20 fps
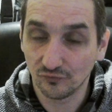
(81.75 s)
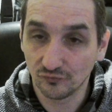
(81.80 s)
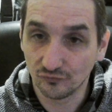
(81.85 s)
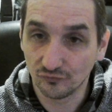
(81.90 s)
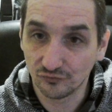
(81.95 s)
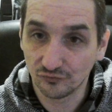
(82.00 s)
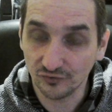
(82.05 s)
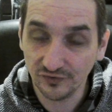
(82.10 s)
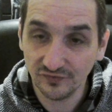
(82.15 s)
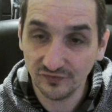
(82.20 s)

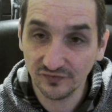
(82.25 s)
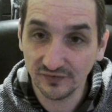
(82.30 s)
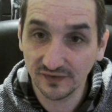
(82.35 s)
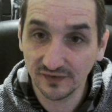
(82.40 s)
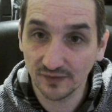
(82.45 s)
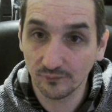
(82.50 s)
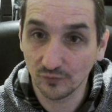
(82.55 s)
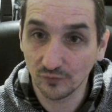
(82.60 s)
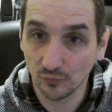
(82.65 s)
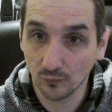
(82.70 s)
Reason
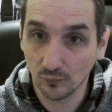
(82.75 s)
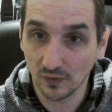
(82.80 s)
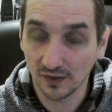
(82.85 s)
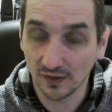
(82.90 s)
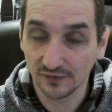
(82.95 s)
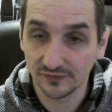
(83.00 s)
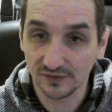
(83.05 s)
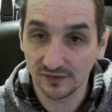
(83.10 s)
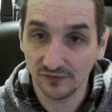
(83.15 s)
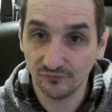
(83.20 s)
number
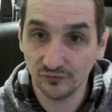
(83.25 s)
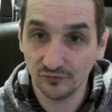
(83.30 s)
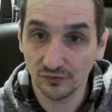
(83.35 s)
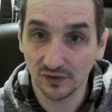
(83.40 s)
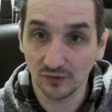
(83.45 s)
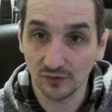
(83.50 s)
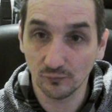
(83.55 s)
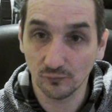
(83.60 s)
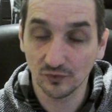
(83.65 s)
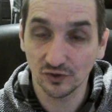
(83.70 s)
one: if you
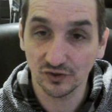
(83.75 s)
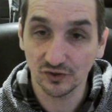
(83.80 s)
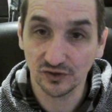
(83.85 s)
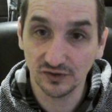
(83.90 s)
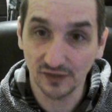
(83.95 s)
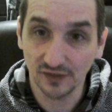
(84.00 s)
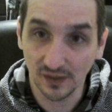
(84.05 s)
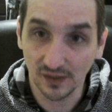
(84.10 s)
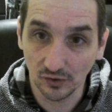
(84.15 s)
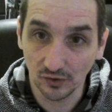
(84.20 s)
are
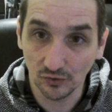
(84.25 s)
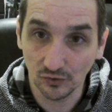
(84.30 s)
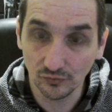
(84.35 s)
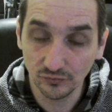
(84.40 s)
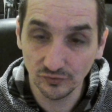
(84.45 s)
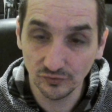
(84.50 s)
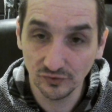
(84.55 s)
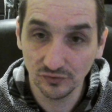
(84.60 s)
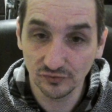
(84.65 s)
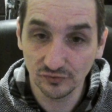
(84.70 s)
working
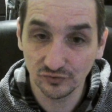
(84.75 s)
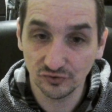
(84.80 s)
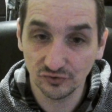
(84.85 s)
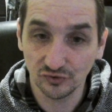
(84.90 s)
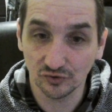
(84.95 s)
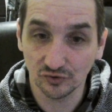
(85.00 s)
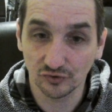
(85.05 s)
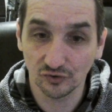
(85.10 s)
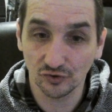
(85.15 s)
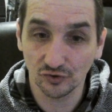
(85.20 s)
alone,
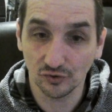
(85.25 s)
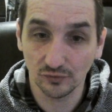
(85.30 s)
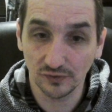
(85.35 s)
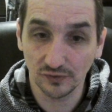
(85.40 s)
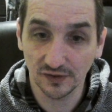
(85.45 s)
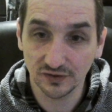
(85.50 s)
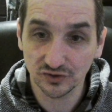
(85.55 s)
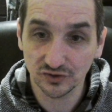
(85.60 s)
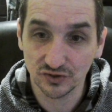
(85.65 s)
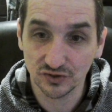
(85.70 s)
your
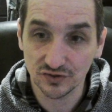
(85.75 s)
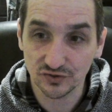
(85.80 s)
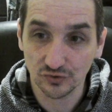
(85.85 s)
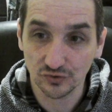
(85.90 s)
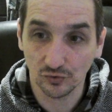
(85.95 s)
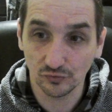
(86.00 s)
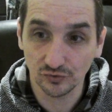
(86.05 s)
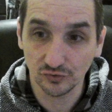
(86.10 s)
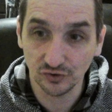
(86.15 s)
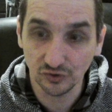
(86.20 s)
knowledge is
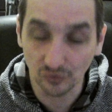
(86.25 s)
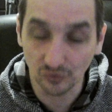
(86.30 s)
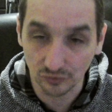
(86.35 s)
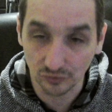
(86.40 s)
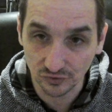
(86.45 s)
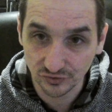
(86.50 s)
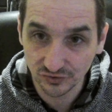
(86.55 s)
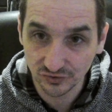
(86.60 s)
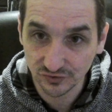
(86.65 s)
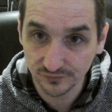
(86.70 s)
only
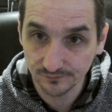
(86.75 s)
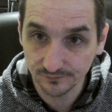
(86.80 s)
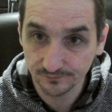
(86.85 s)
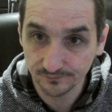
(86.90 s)
yours.